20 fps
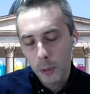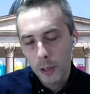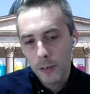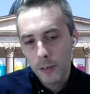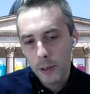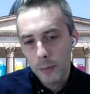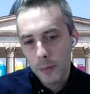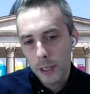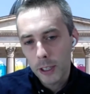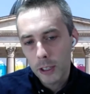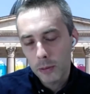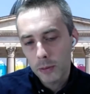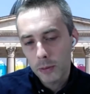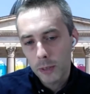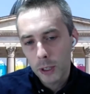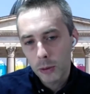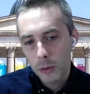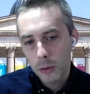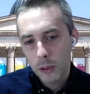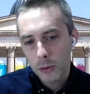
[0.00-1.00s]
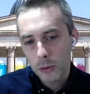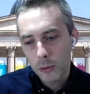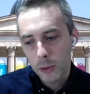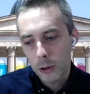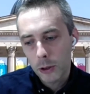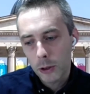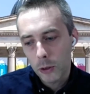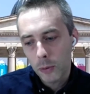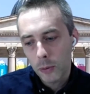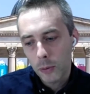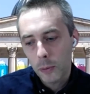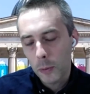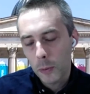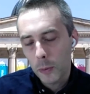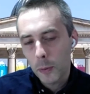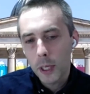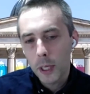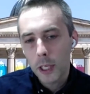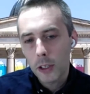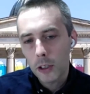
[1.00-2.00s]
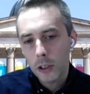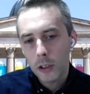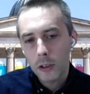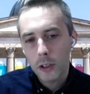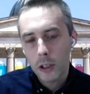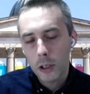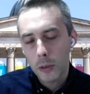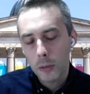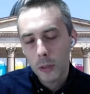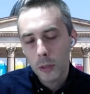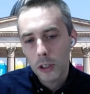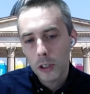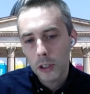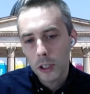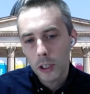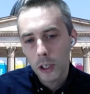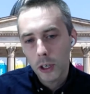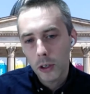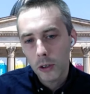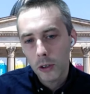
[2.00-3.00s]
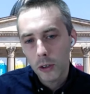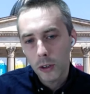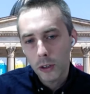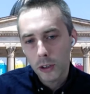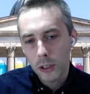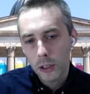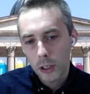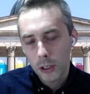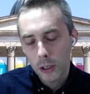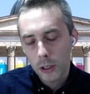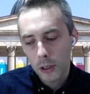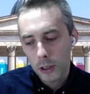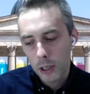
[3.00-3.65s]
briefly mentioned, which was, we thought, yeah, well, we could use a community cohort as a